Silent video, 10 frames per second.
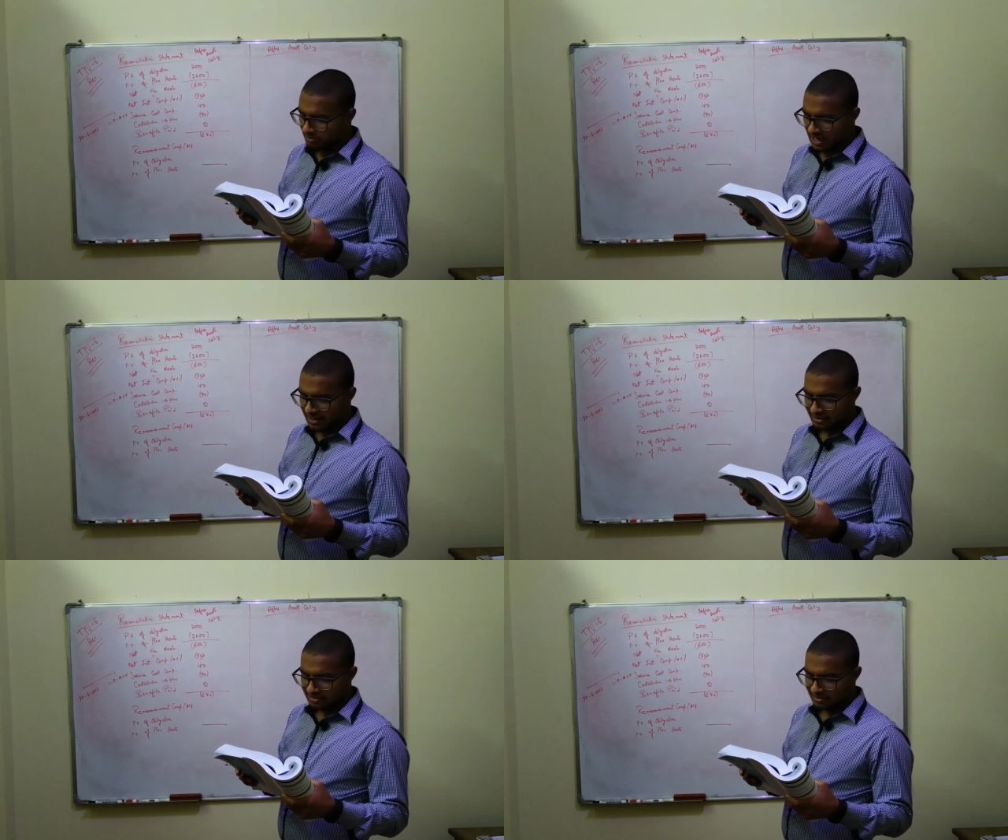
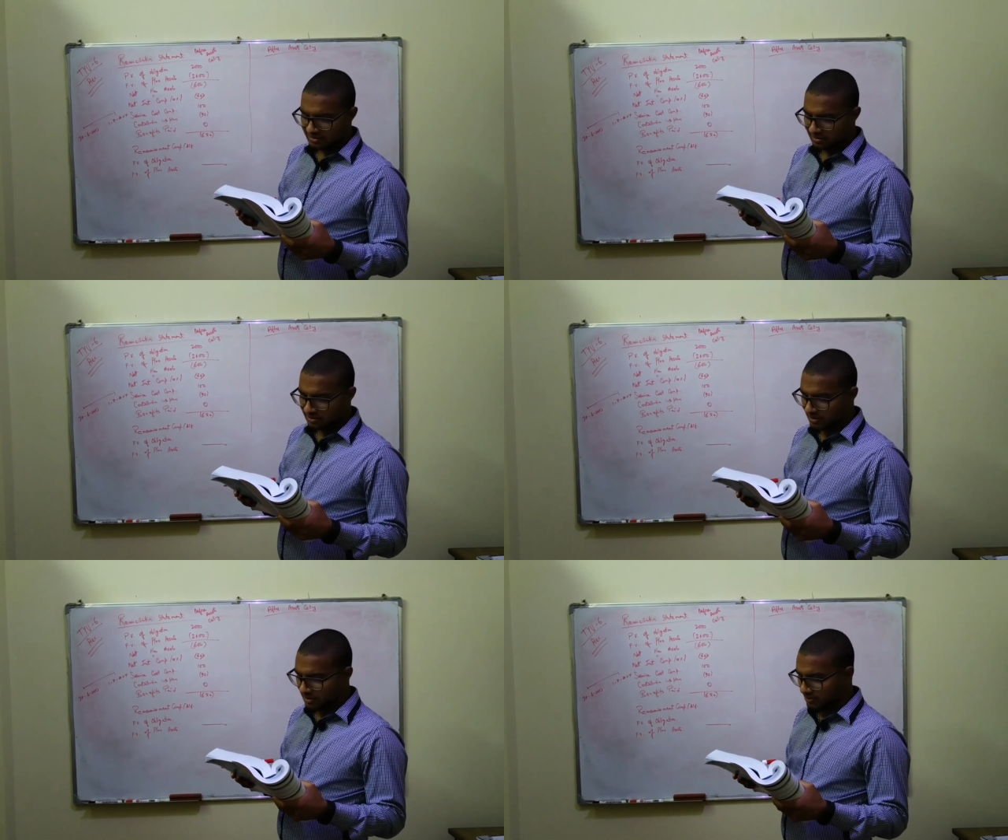Fair value of
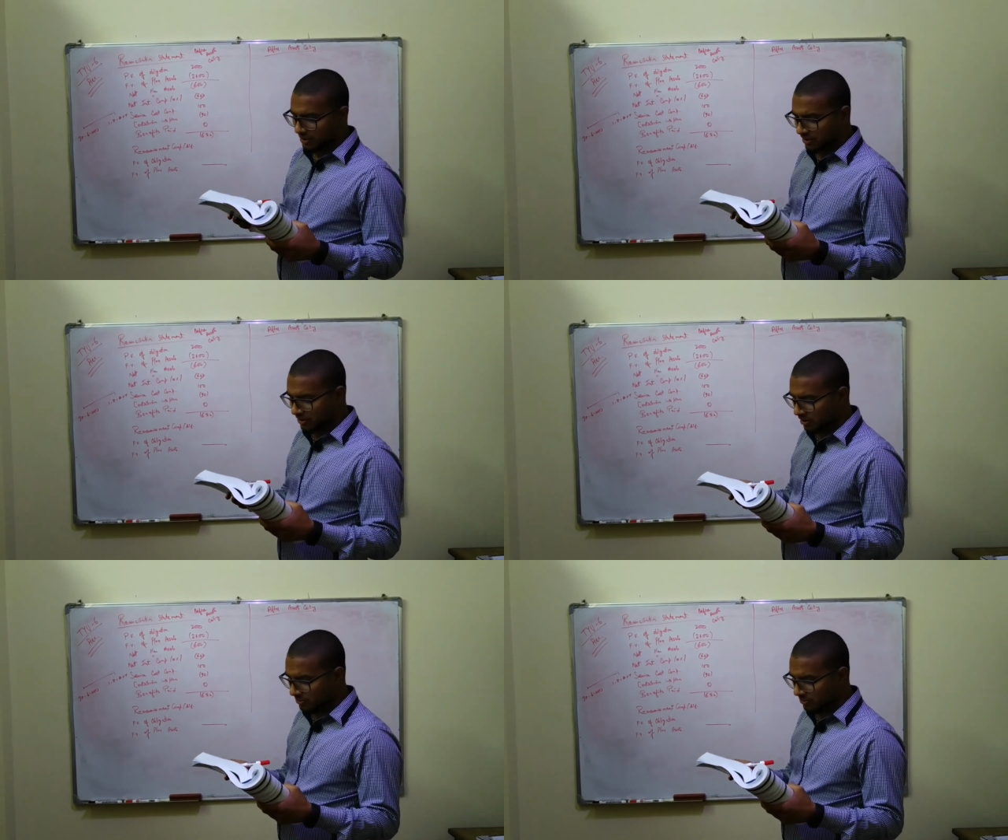planned assets is